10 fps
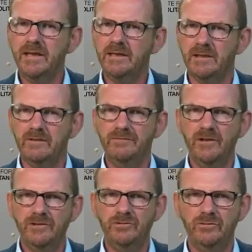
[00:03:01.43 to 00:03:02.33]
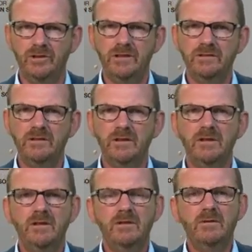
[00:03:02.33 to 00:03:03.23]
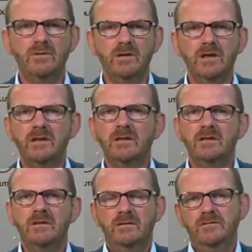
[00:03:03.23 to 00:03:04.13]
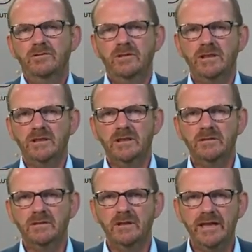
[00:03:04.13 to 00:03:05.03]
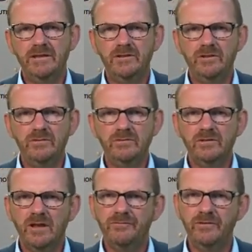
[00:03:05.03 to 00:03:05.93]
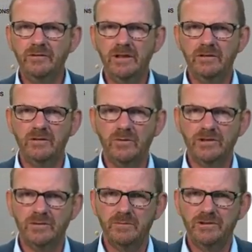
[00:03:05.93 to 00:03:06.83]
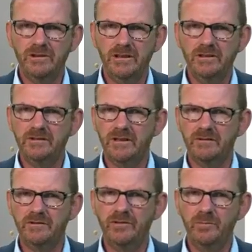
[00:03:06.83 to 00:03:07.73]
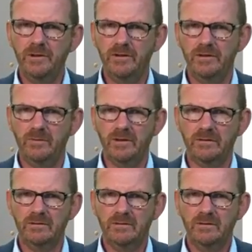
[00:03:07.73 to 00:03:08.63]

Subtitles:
like a low flush toilet, or, concerning another end use, a front-loading washing machine instead of a top-loading one.